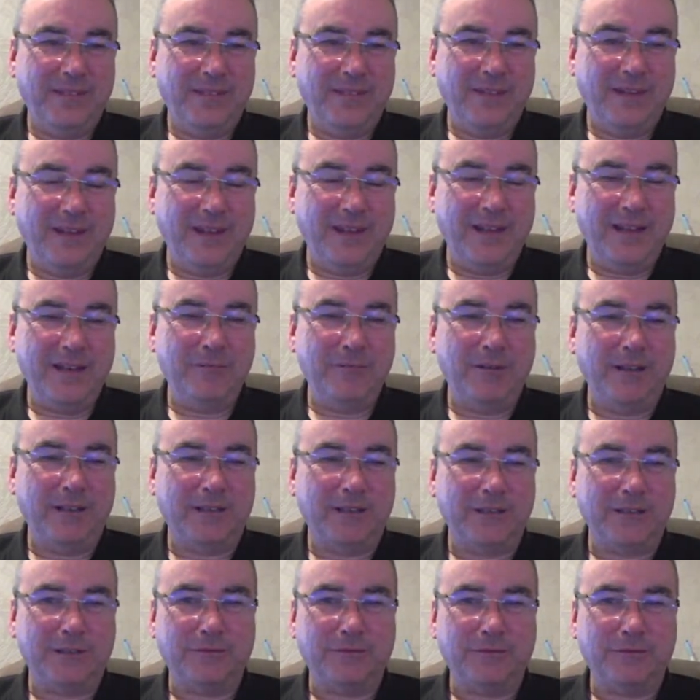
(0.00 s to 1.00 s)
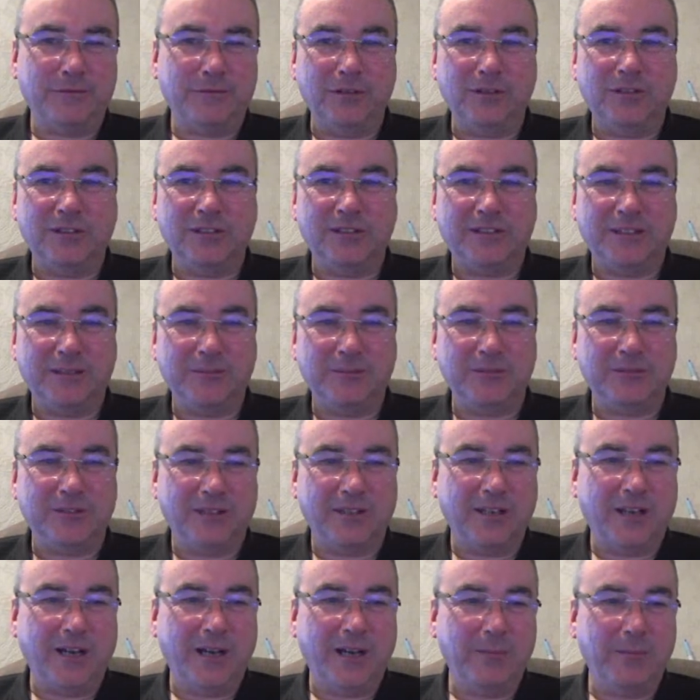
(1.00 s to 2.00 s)
anywhere there's floods, there seems the
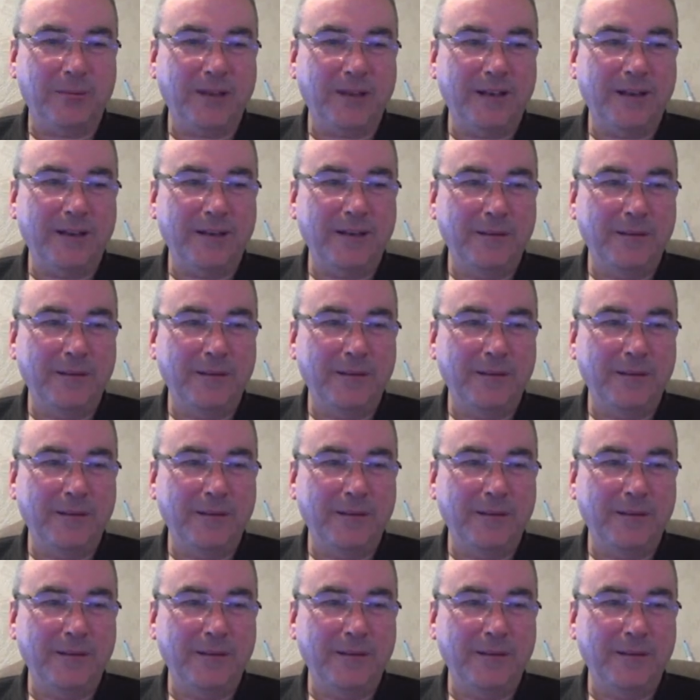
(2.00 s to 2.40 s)
carp getting.